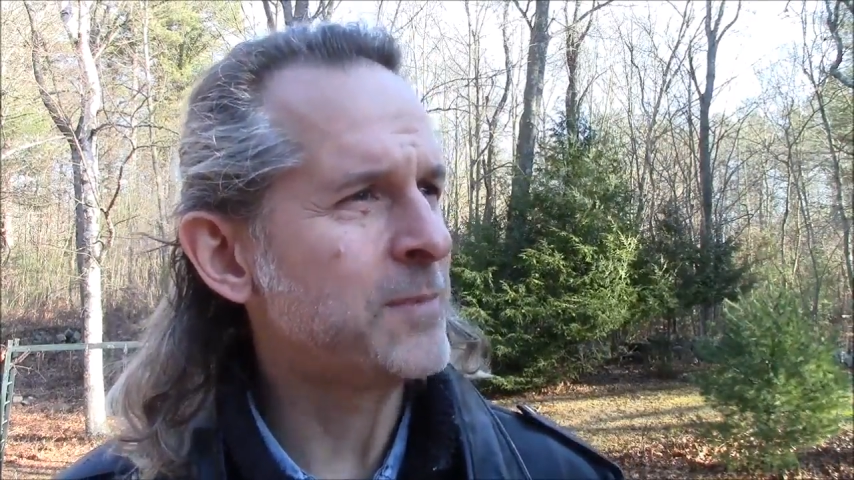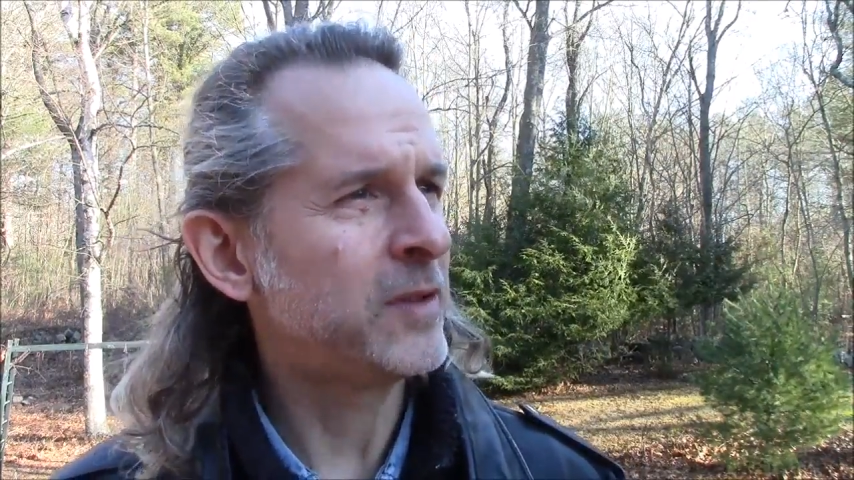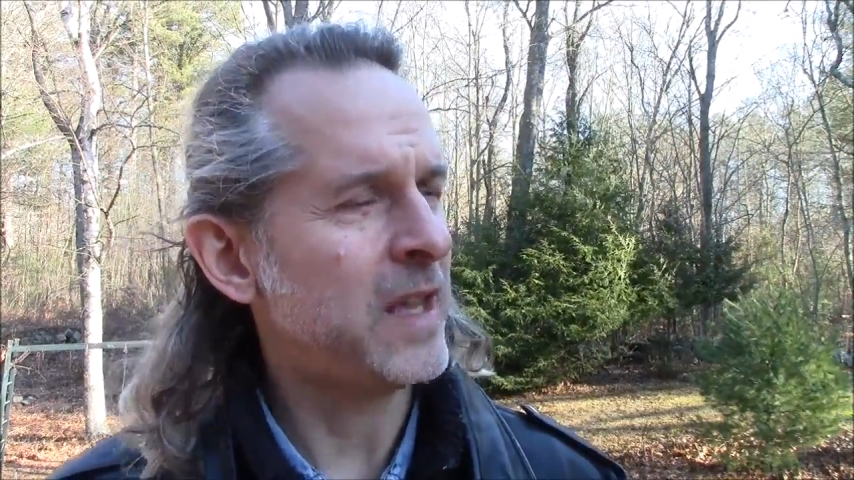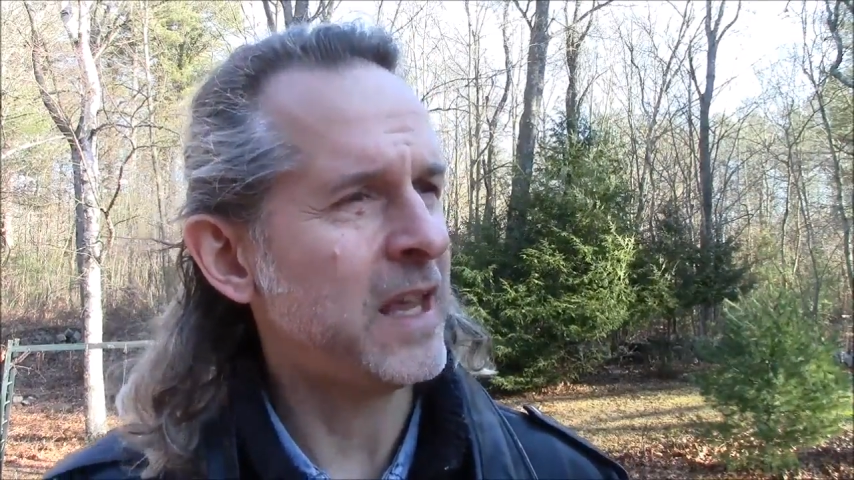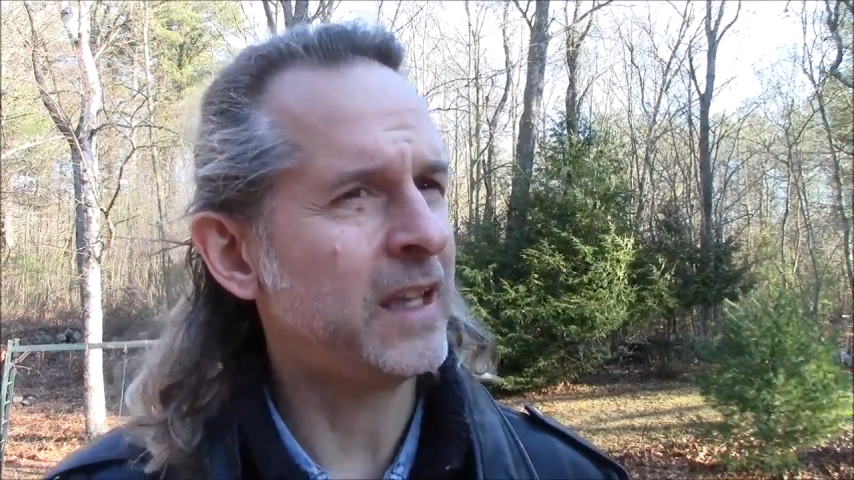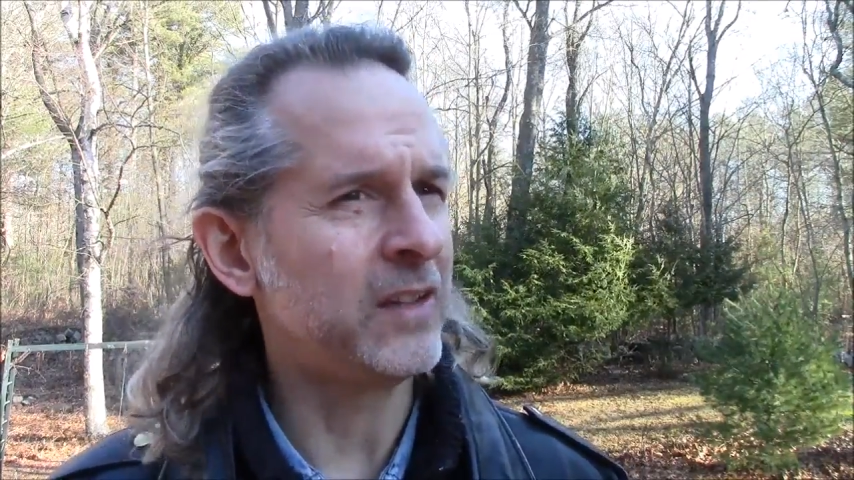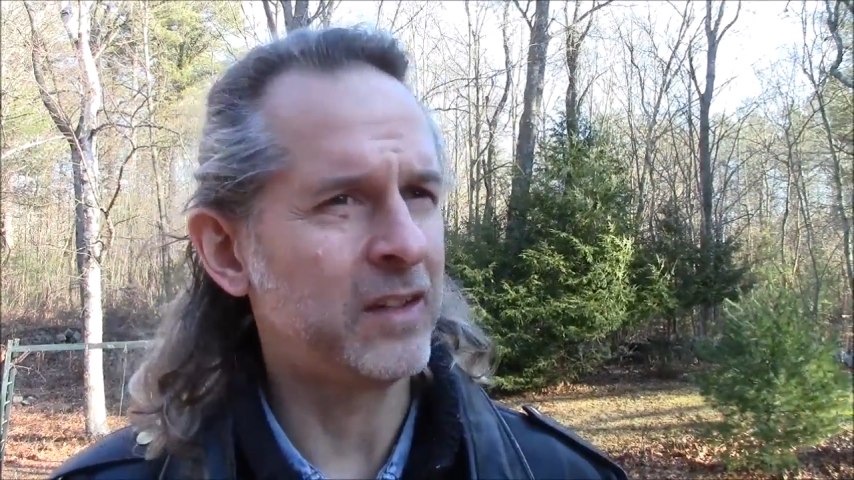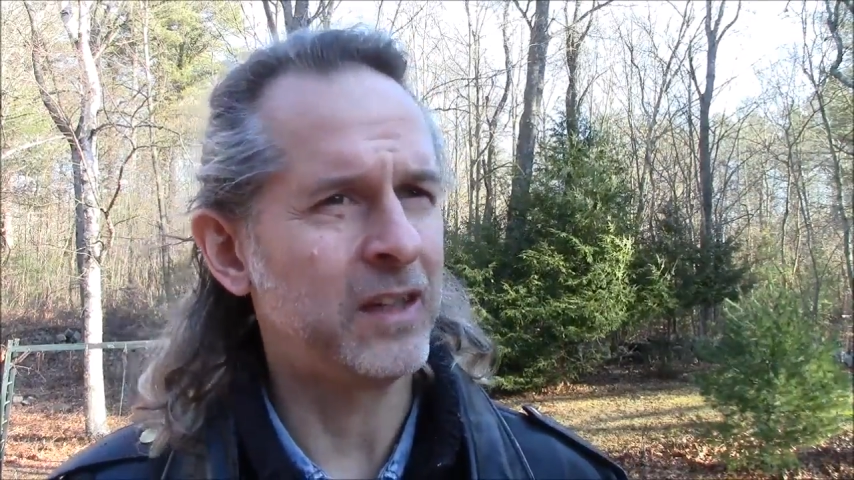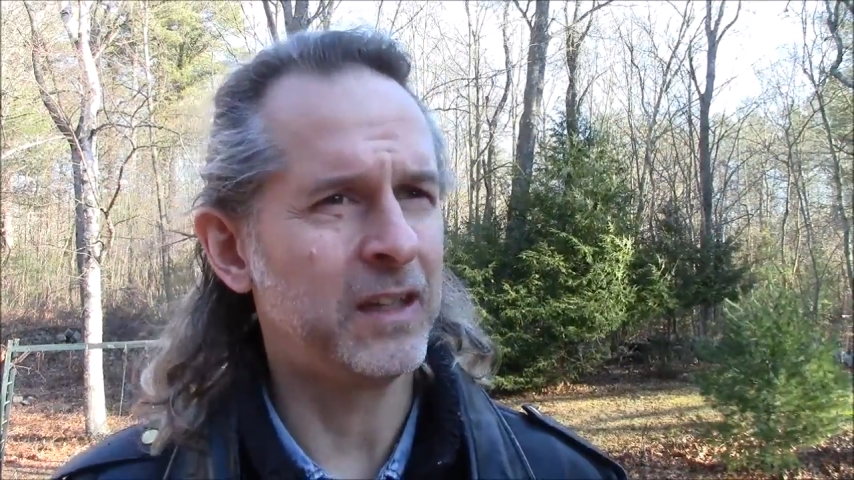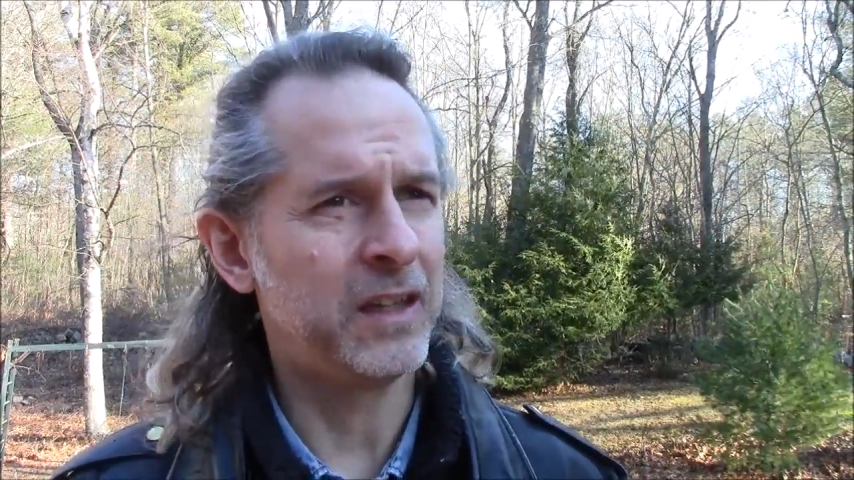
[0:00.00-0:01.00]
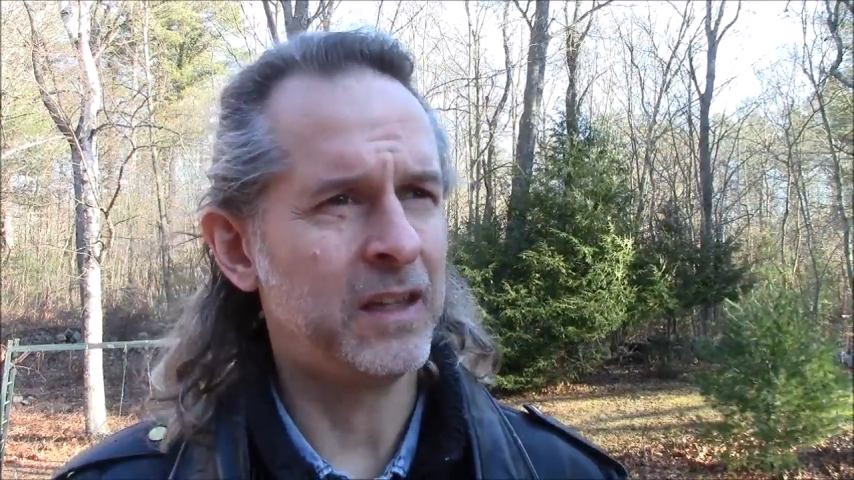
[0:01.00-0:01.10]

saying is that